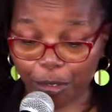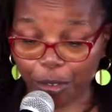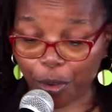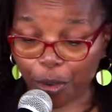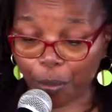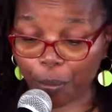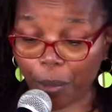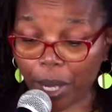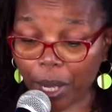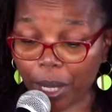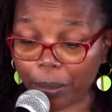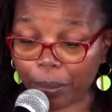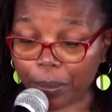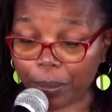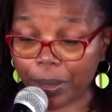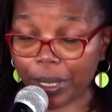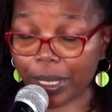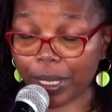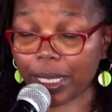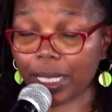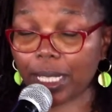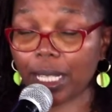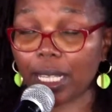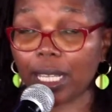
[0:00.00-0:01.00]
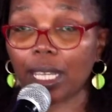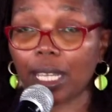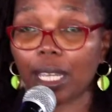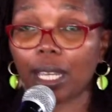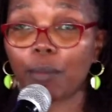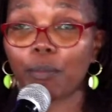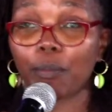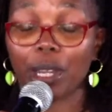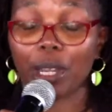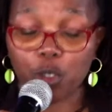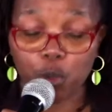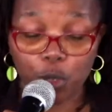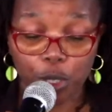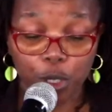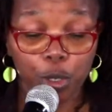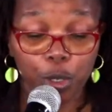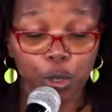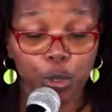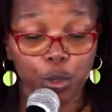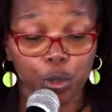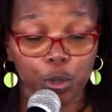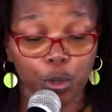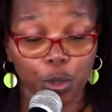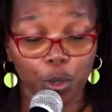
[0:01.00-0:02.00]
moms. But we used
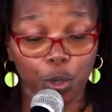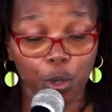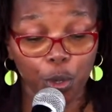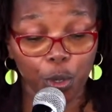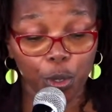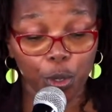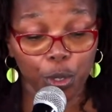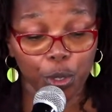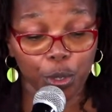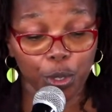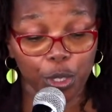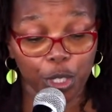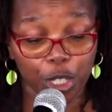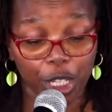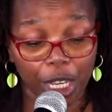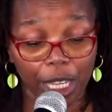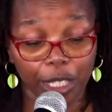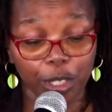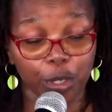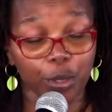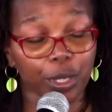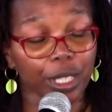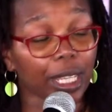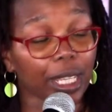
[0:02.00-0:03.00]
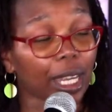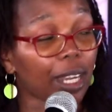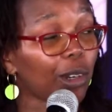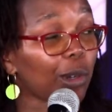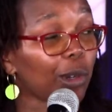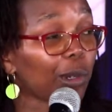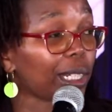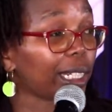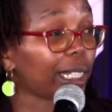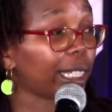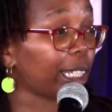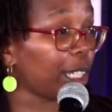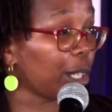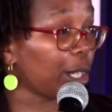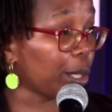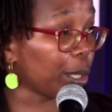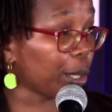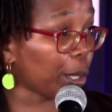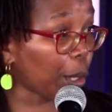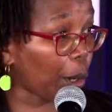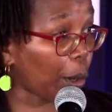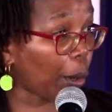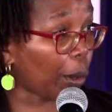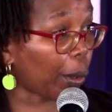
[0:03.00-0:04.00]
to go to church with a whole
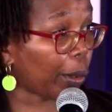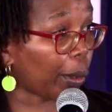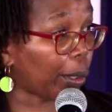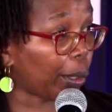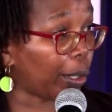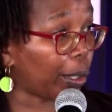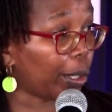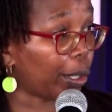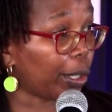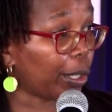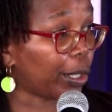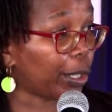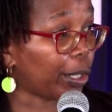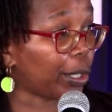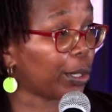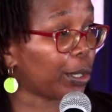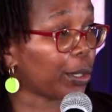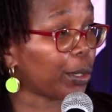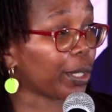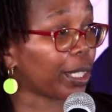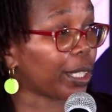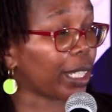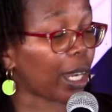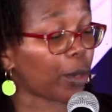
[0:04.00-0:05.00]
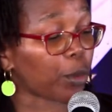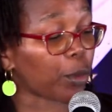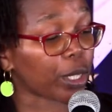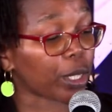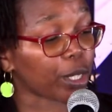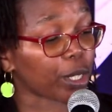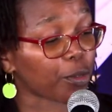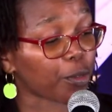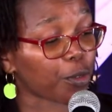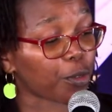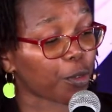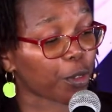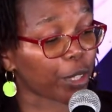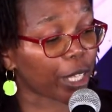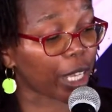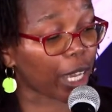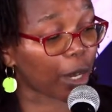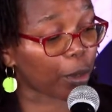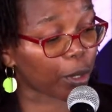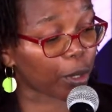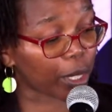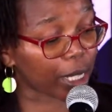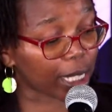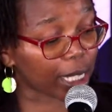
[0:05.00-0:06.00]
kiondo. You know, there was, there
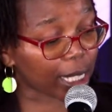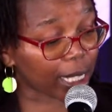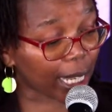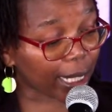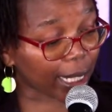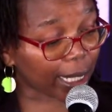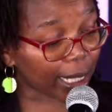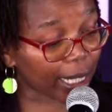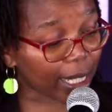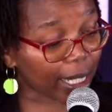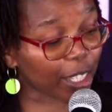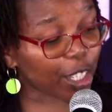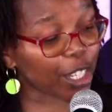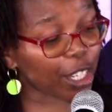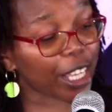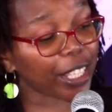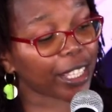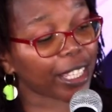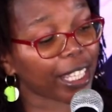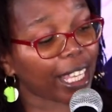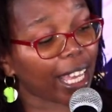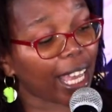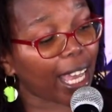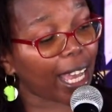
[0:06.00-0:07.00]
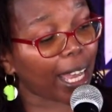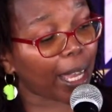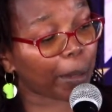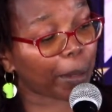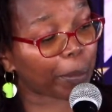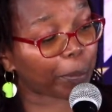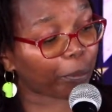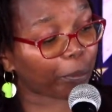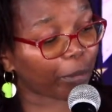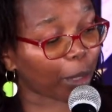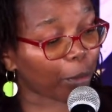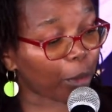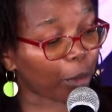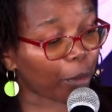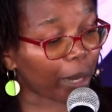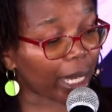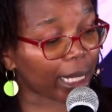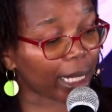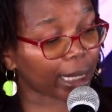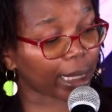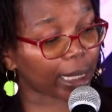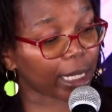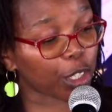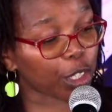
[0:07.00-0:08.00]
was a kitchen there, mobile
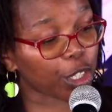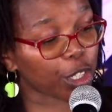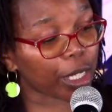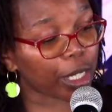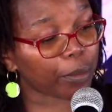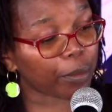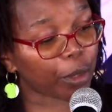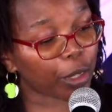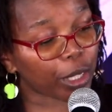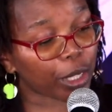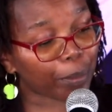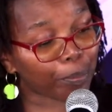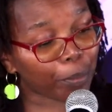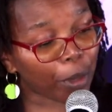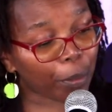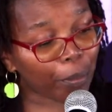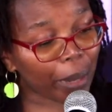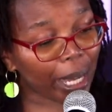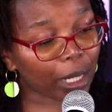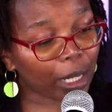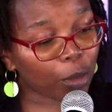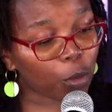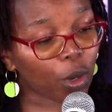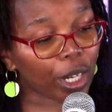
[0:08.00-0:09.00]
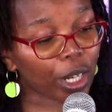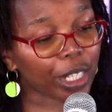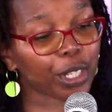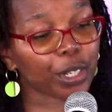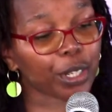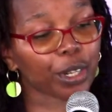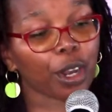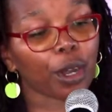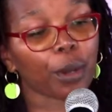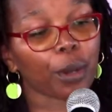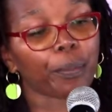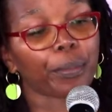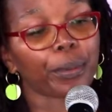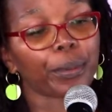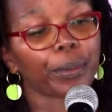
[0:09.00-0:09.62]
kitchen, mod- mobile wardrobe.